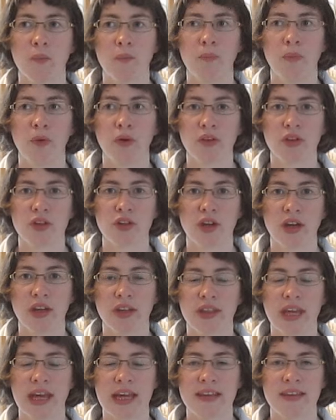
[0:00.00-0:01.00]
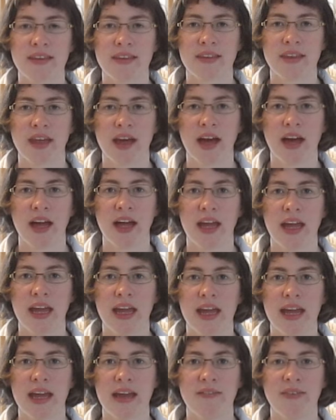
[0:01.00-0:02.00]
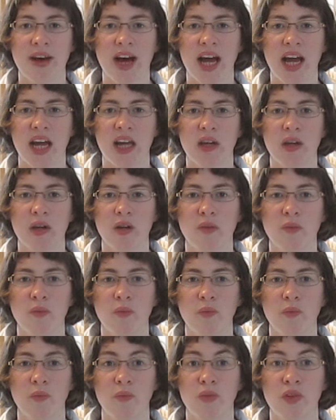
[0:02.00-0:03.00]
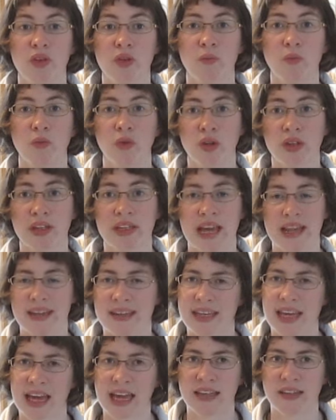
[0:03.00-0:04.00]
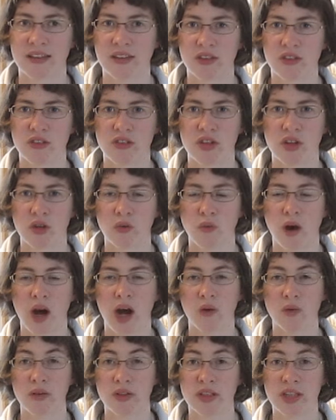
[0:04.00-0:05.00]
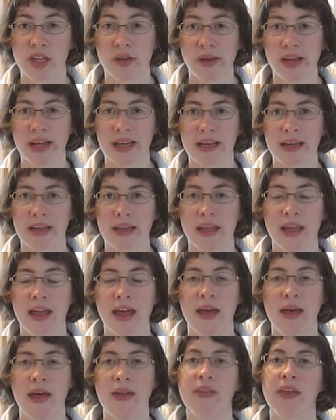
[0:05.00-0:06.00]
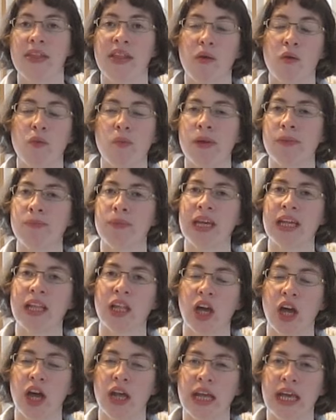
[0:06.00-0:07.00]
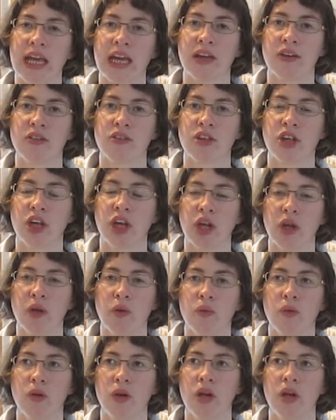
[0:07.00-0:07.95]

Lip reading: but the truth is that if I was more dedicated to what I was doing, then that would be me learning to